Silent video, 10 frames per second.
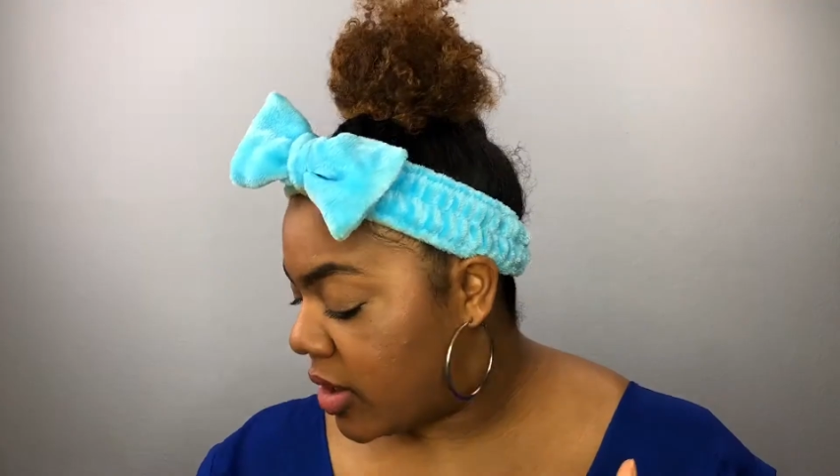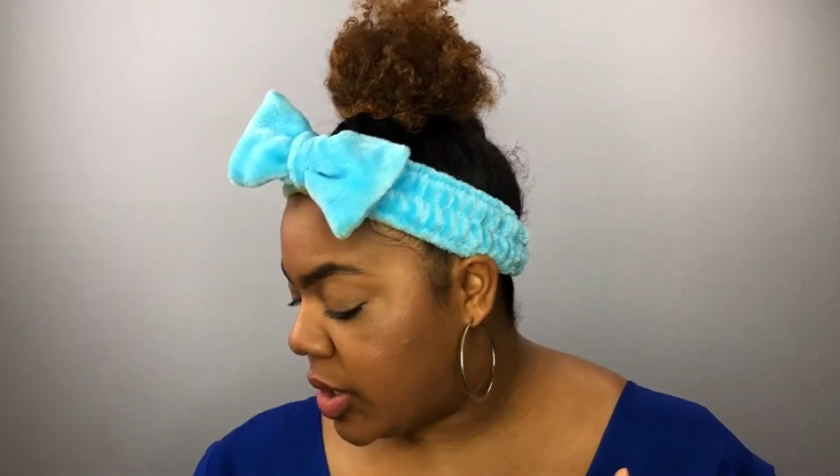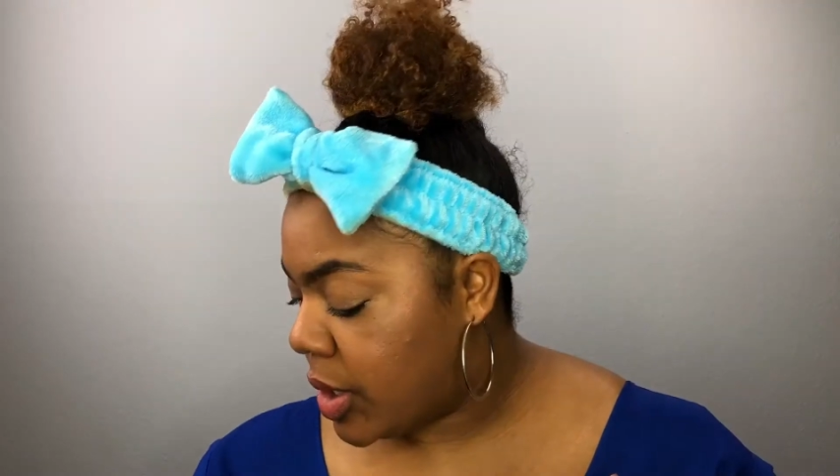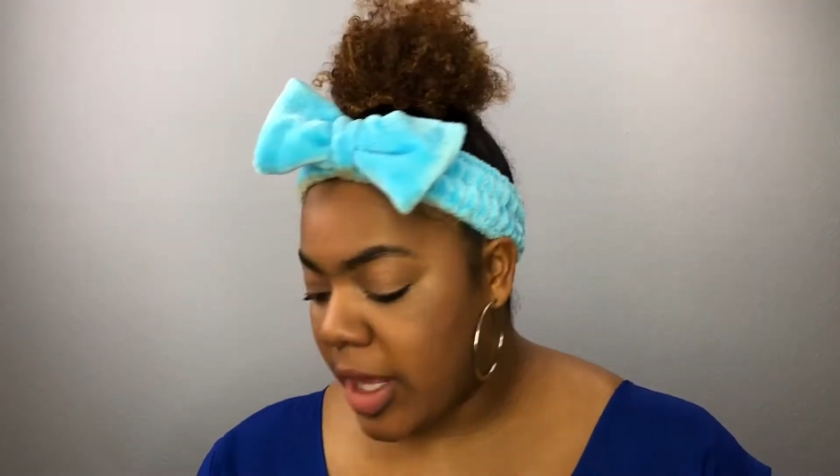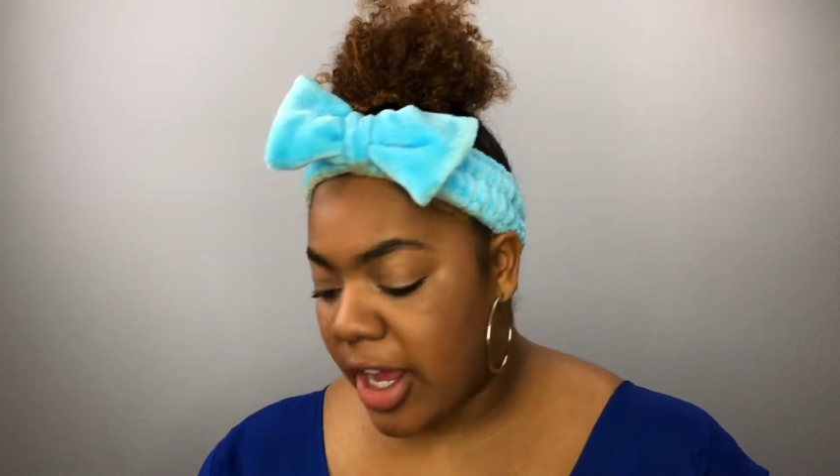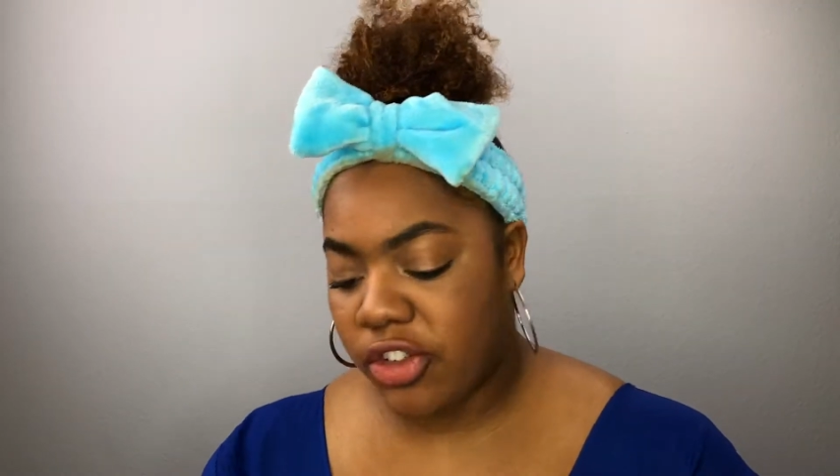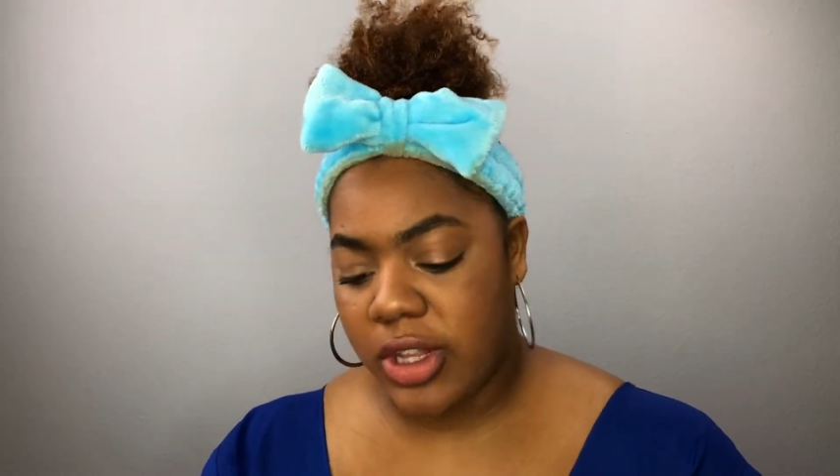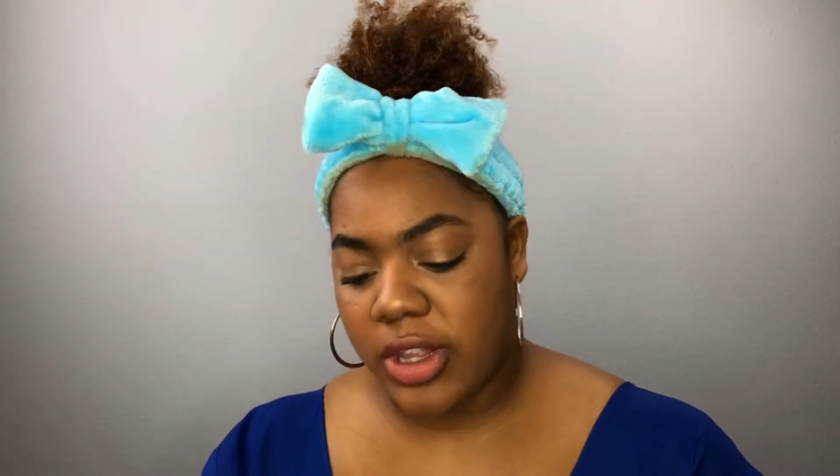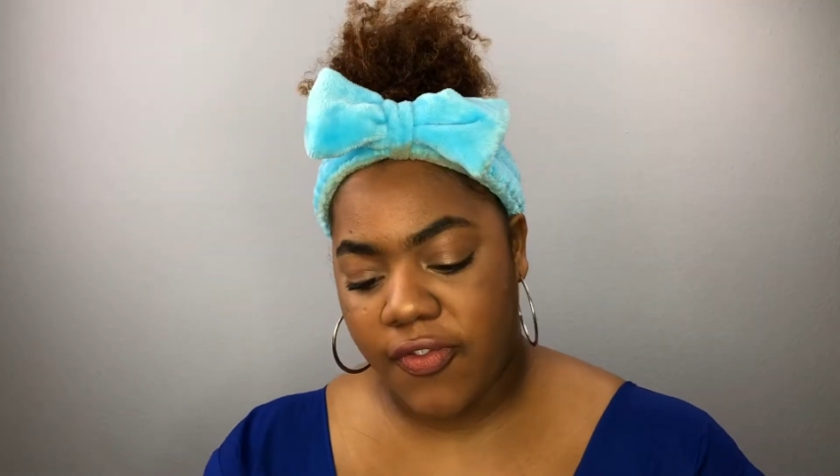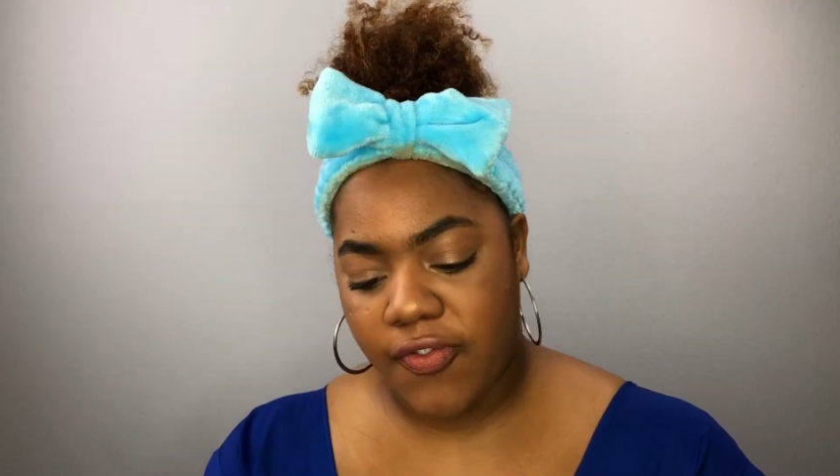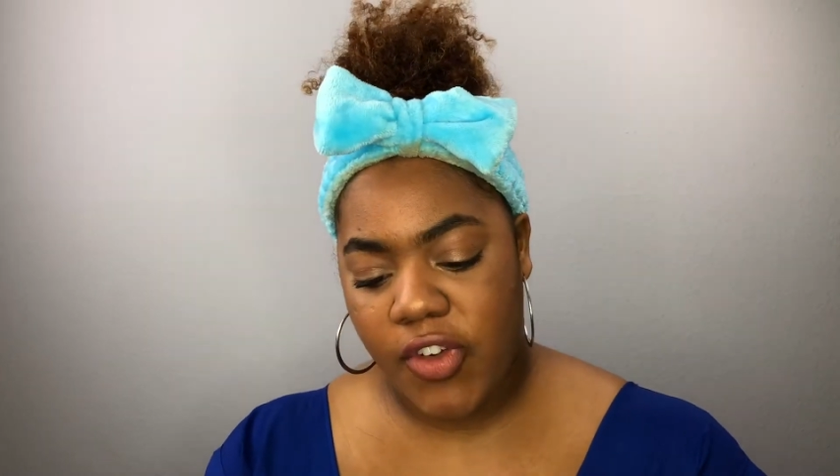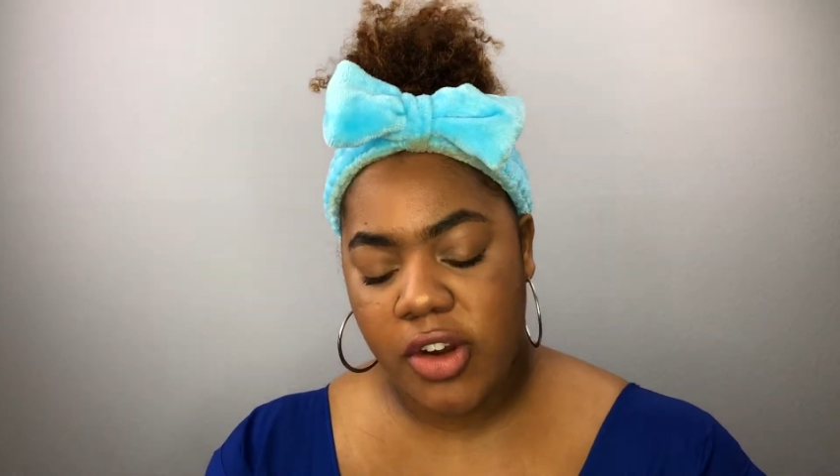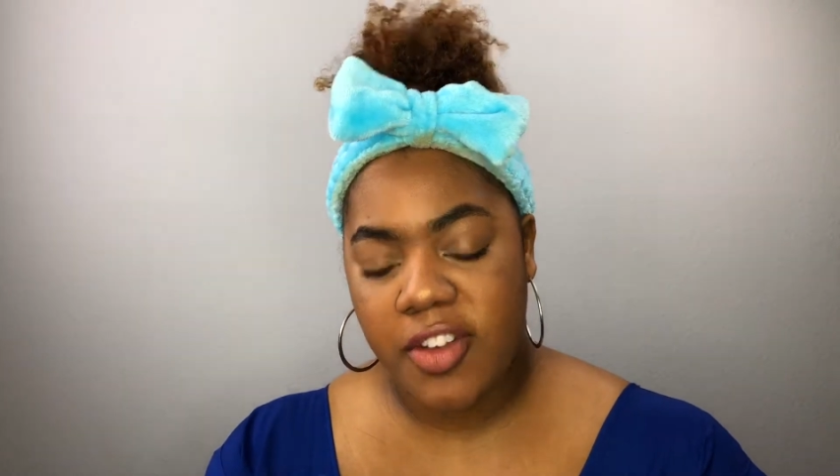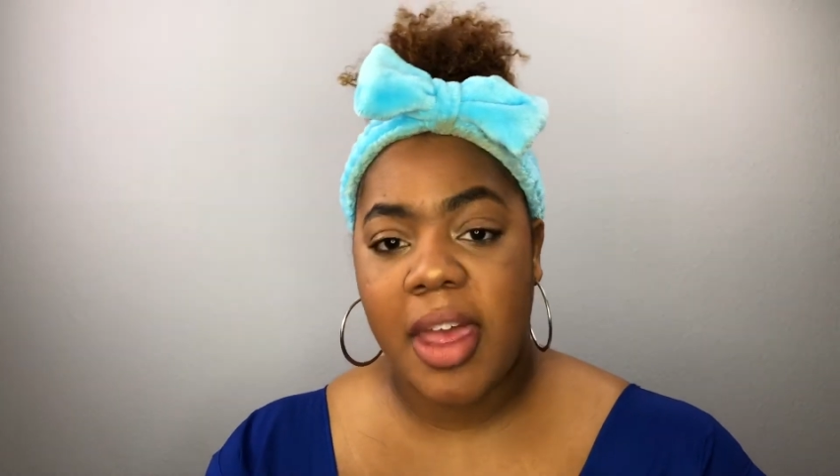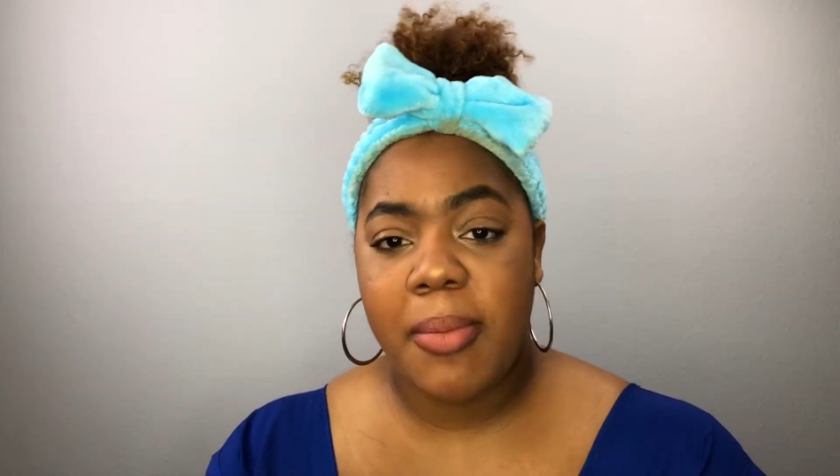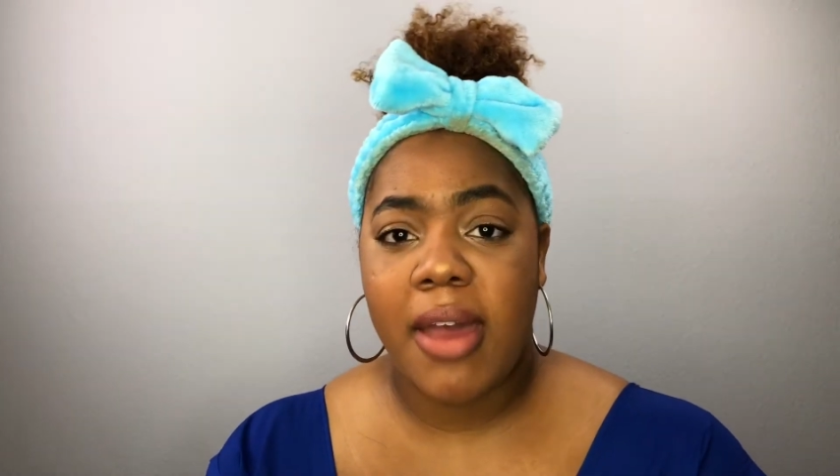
This is actually the first time